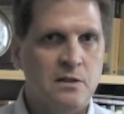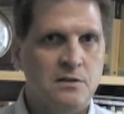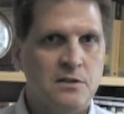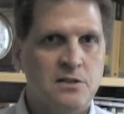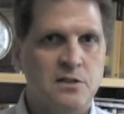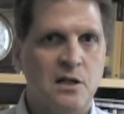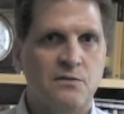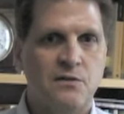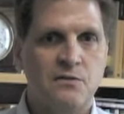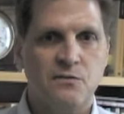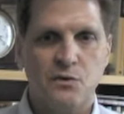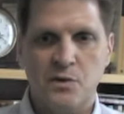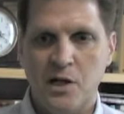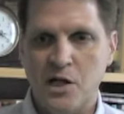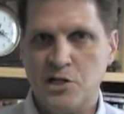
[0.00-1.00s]
Discovering
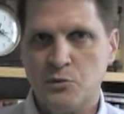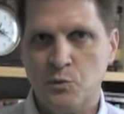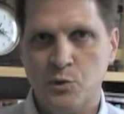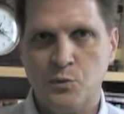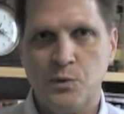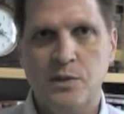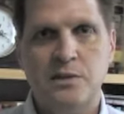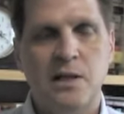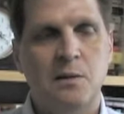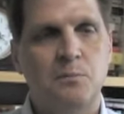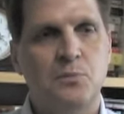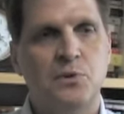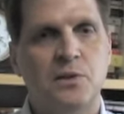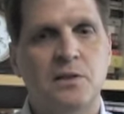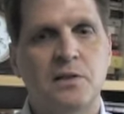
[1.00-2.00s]
Vocation, we read
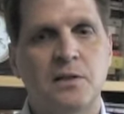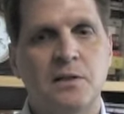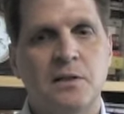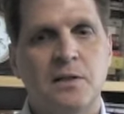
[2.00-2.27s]
that book.